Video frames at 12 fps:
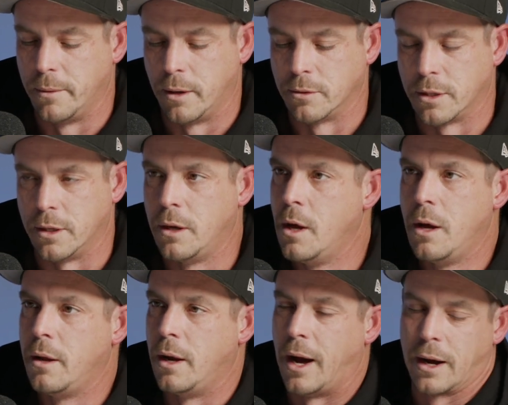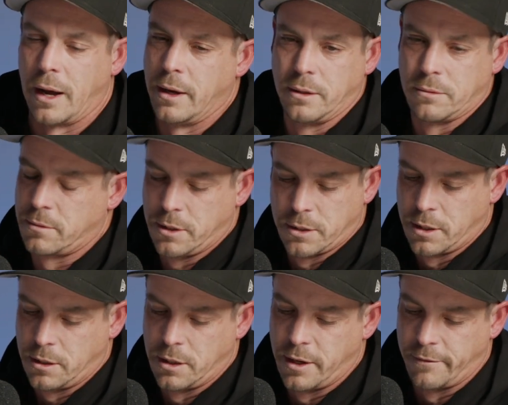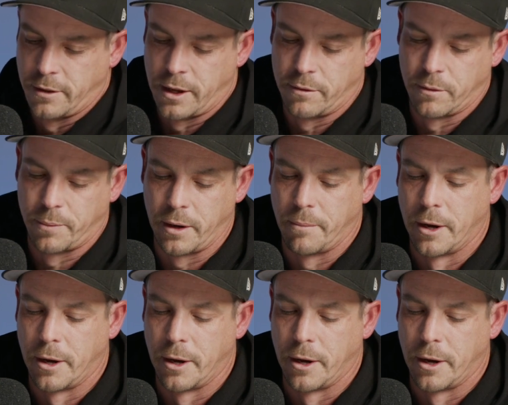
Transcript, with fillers: Tell me afterwards. No, nah, He said you're never allowed to repeat it.